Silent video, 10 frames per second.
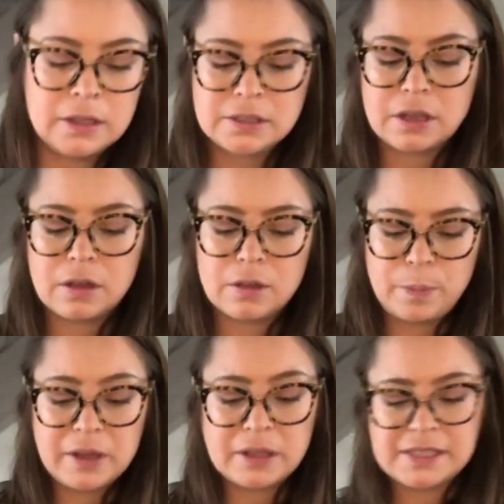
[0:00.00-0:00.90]
So the
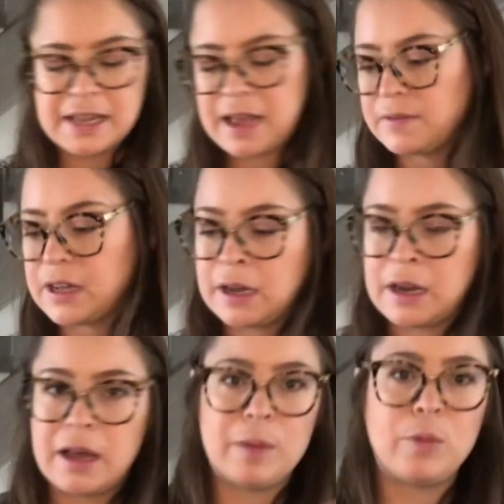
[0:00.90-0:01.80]
pills that I've done,
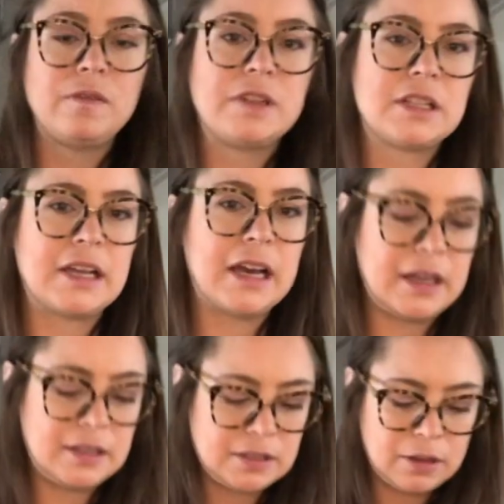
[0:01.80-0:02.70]
I move to the
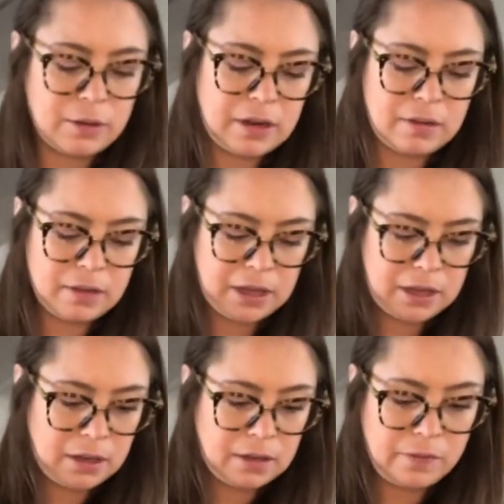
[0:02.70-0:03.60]
side so I don't
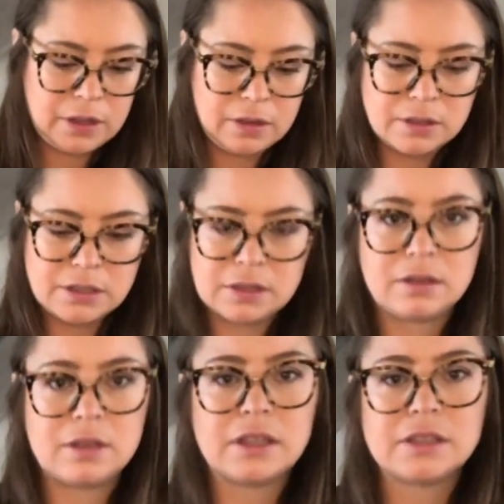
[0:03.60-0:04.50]
get confused.
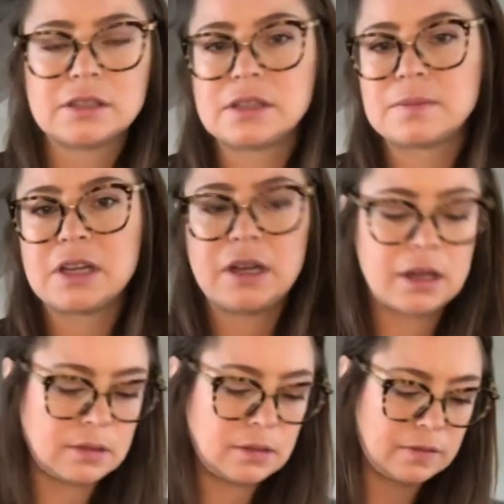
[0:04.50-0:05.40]
And this is upside
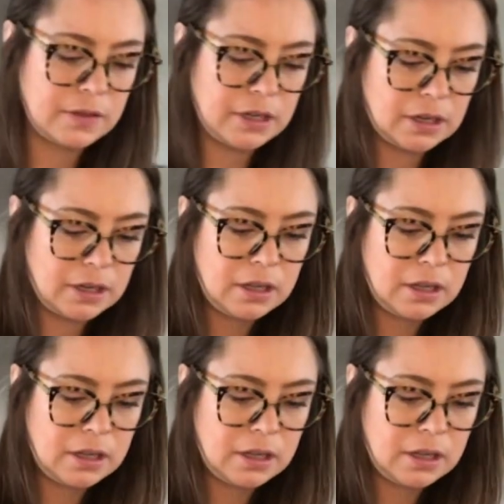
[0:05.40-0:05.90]
down over here.